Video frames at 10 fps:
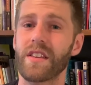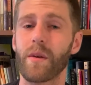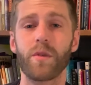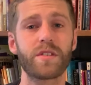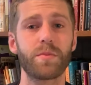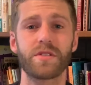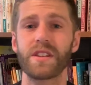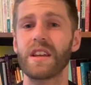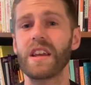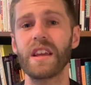They weren't supposed
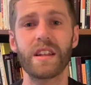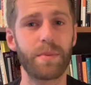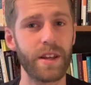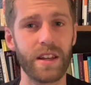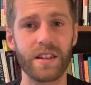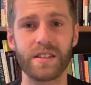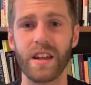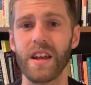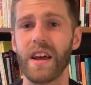to eat pigs.